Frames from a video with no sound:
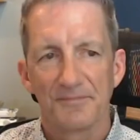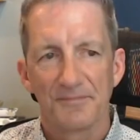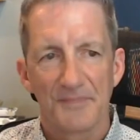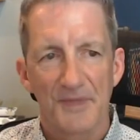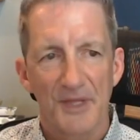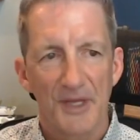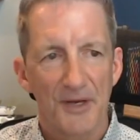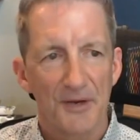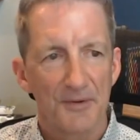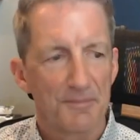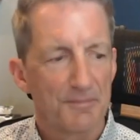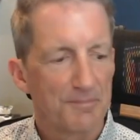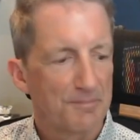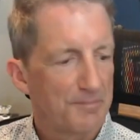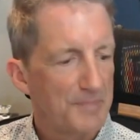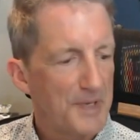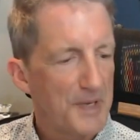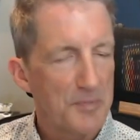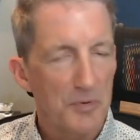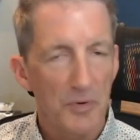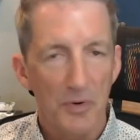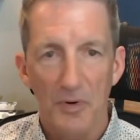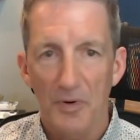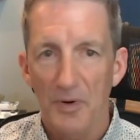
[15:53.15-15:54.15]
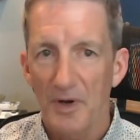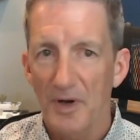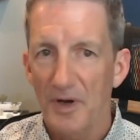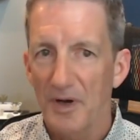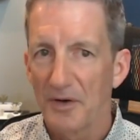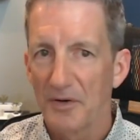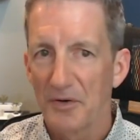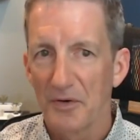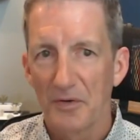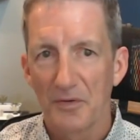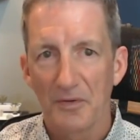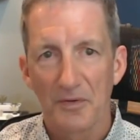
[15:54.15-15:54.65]
Yeah. People
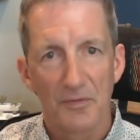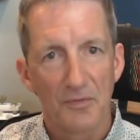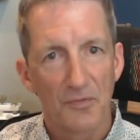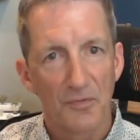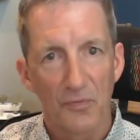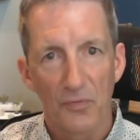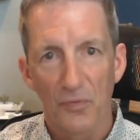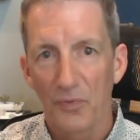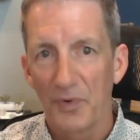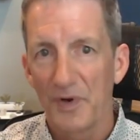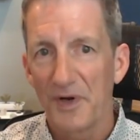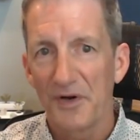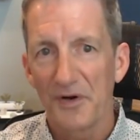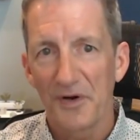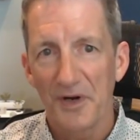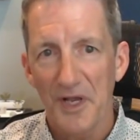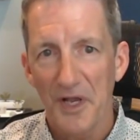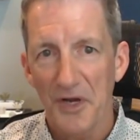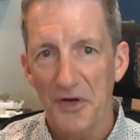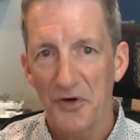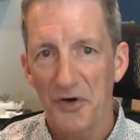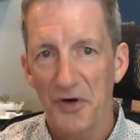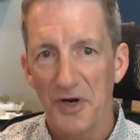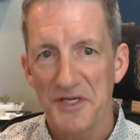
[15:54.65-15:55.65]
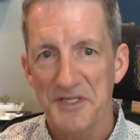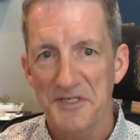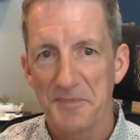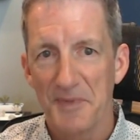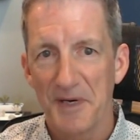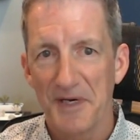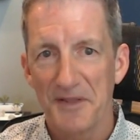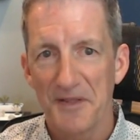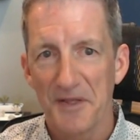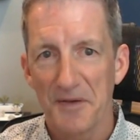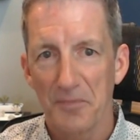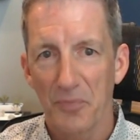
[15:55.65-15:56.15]
really
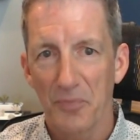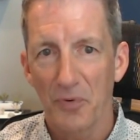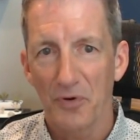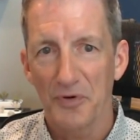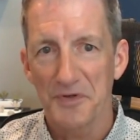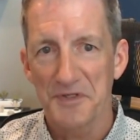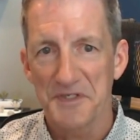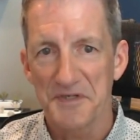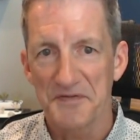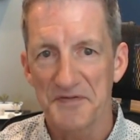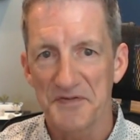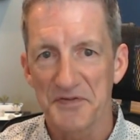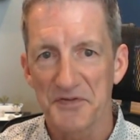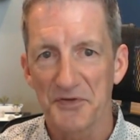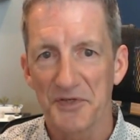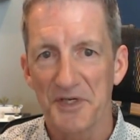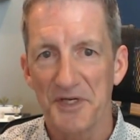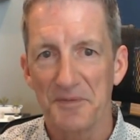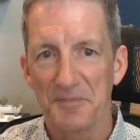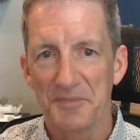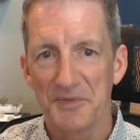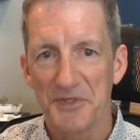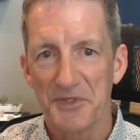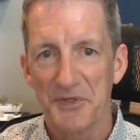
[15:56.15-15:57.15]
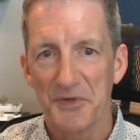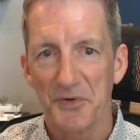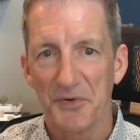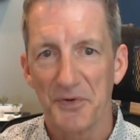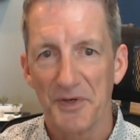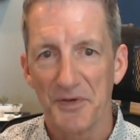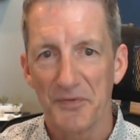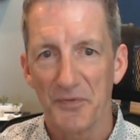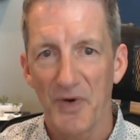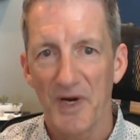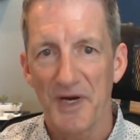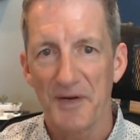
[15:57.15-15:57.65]
underestimate the importance of sleep too
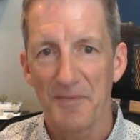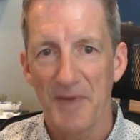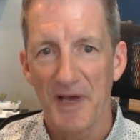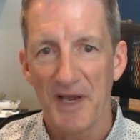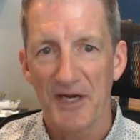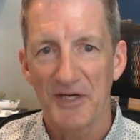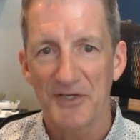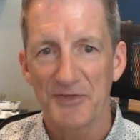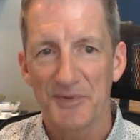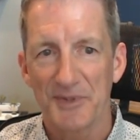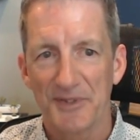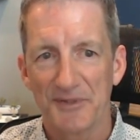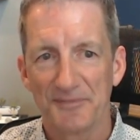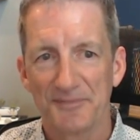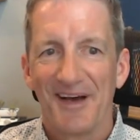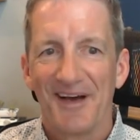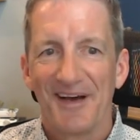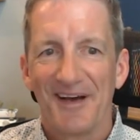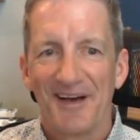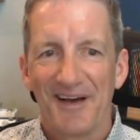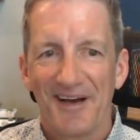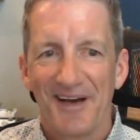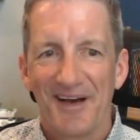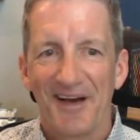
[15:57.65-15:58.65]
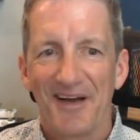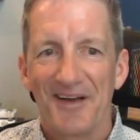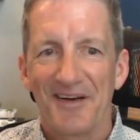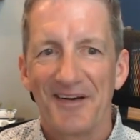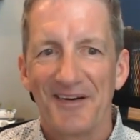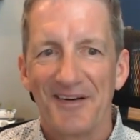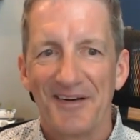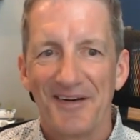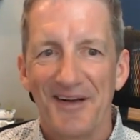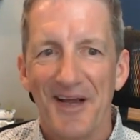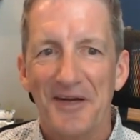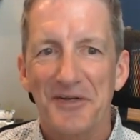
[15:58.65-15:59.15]
in weight management.
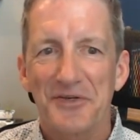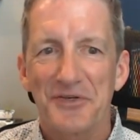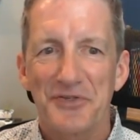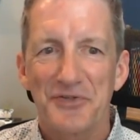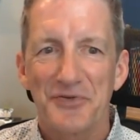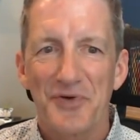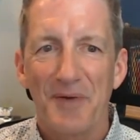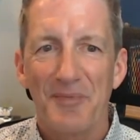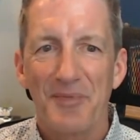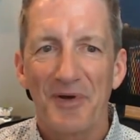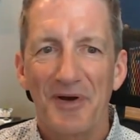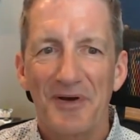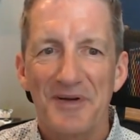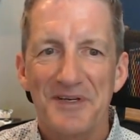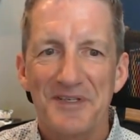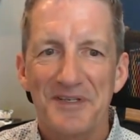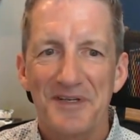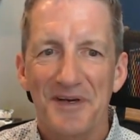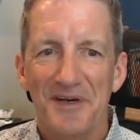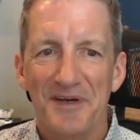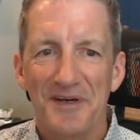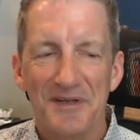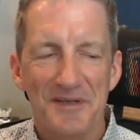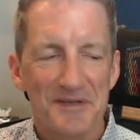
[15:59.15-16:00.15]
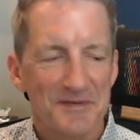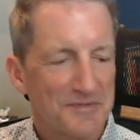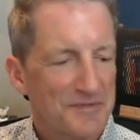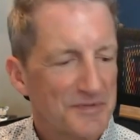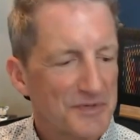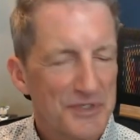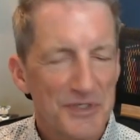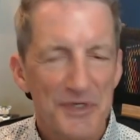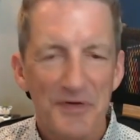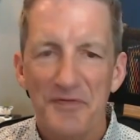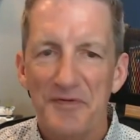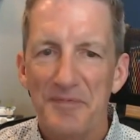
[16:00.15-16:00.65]
Dr. Saremi, let's
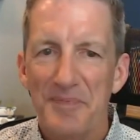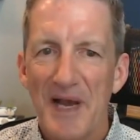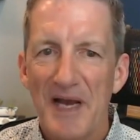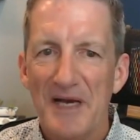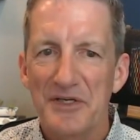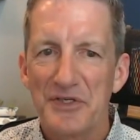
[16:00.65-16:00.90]
shift back